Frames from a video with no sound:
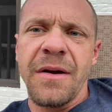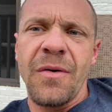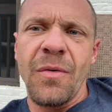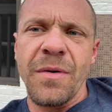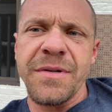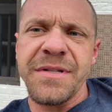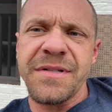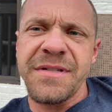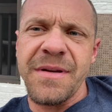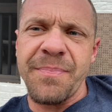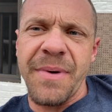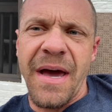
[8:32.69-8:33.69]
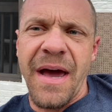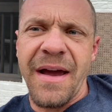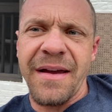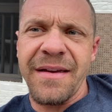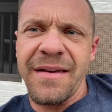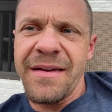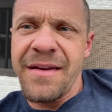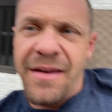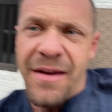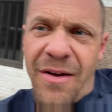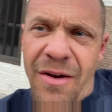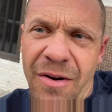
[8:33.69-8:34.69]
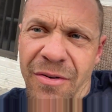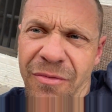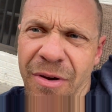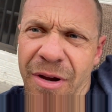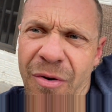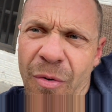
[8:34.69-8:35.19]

Gorgeous. Sit back. Got our screen,